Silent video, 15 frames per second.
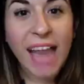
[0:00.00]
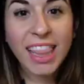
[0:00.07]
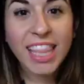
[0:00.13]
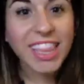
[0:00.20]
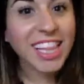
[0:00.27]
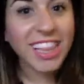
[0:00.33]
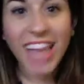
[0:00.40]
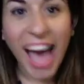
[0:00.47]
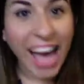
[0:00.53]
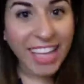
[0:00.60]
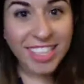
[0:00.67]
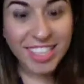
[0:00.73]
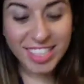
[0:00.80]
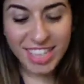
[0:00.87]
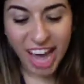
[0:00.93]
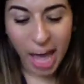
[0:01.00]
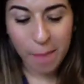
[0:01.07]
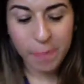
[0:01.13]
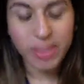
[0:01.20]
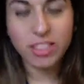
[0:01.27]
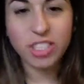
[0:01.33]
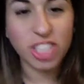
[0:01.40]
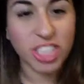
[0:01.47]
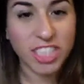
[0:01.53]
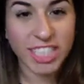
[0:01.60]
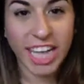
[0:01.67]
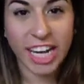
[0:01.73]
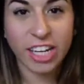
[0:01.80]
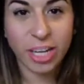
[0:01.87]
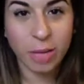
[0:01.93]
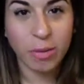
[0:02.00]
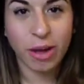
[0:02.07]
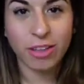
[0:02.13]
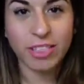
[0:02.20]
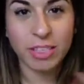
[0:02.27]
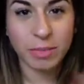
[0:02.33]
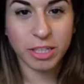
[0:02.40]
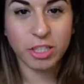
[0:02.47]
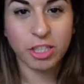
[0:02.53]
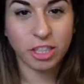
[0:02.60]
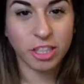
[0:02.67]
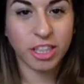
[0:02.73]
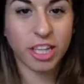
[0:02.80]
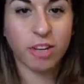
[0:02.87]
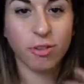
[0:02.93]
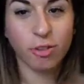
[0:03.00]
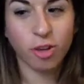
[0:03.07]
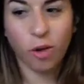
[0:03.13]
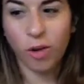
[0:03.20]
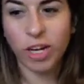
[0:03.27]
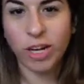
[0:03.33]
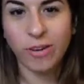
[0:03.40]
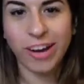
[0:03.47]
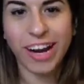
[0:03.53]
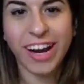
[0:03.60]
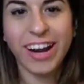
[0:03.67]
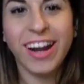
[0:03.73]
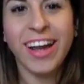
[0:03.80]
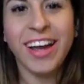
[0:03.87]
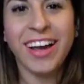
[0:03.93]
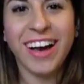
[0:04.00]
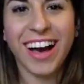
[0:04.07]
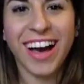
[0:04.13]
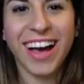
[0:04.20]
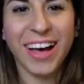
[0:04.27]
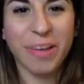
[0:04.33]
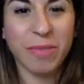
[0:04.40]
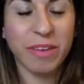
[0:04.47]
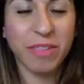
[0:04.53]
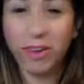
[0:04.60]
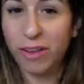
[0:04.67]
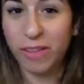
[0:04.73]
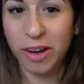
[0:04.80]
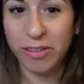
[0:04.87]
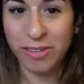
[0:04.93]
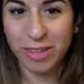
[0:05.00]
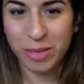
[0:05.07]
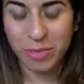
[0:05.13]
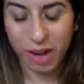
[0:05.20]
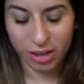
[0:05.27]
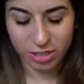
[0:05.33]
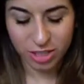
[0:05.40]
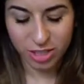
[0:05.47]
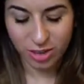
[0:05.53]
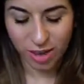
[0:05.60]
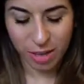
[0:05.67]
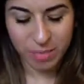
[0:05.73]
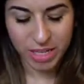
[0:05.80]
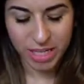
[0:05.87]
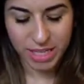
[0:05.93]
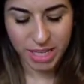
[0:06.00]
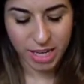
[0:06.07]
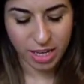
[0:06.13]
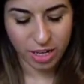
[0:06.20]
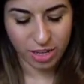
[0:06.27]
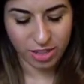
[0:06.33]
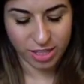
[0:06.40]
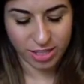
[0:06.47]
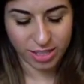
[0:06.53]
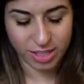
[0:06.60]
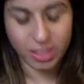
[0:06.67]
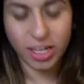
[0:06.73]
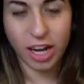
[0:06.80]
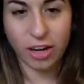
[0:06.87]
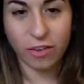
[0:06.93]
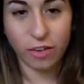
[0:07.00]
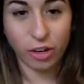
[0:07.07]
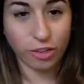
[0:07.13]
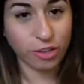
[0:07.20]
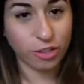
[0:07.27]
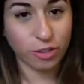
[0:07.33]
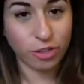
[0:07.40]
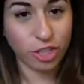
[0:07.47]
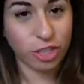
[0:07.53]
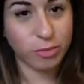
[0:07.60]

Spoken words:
And the last step is just setting your brows to make sure that they don't go anywhere if you have unruly brows. So I'm going to take, this is kind of gross, don't judge